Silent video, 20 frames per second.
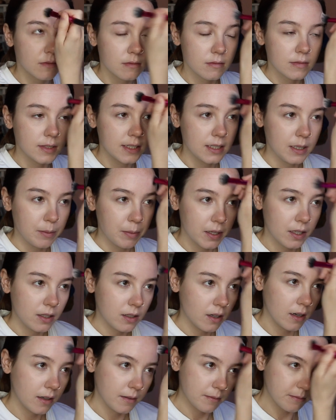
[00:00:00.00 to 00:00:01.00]
sleep in a
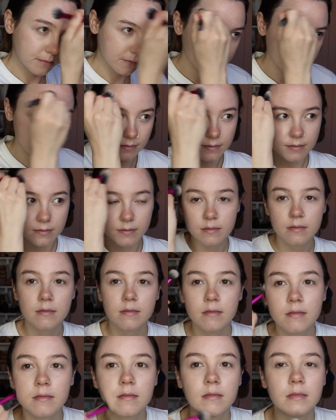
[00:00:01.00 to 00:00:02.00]
lot.
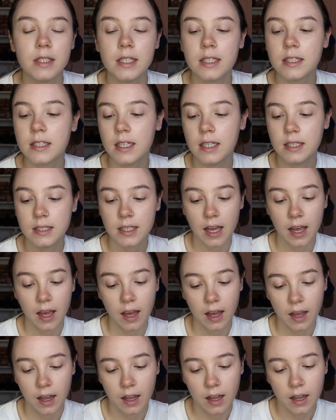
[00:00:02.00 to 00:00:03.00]
This is
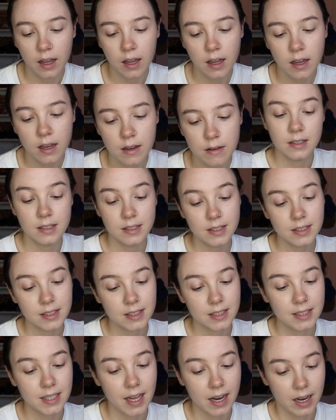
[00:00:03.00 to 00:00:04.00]
a
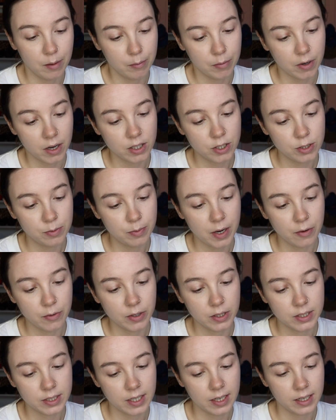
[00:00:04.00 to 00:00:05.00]
setting brush by
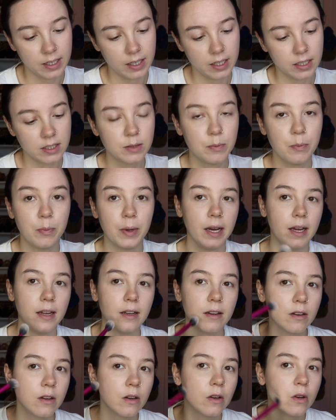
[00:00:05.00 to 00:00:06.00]
Real Techniques, but
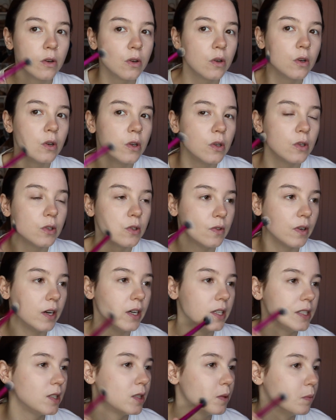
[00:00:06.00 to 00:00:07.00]
it's
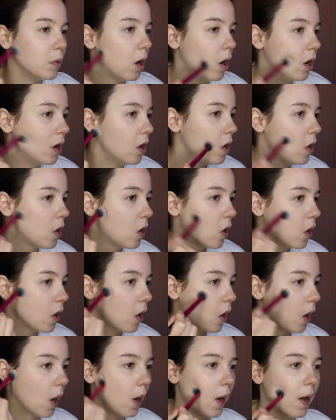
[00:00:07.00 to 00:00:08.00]
very small
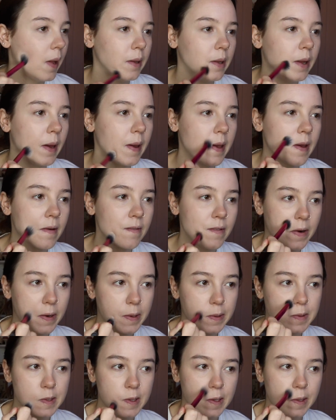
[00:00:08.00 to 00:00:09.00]
and I like it for
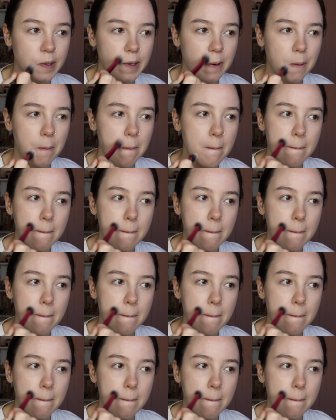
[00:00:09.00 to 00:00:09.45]
concealer.